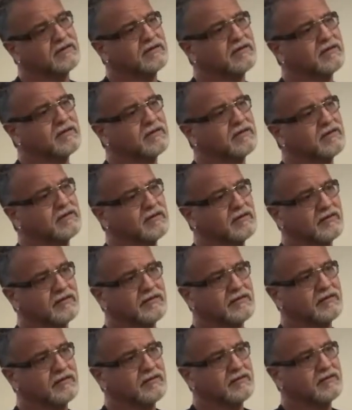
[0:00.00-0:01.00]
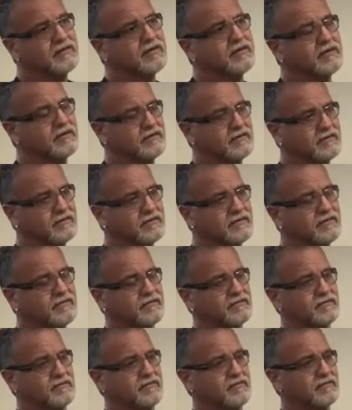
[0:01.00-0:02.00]
Oh, many.
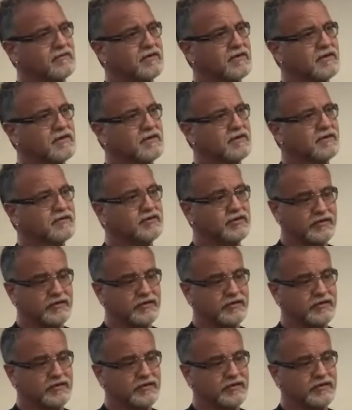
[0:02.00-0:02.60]
I mean,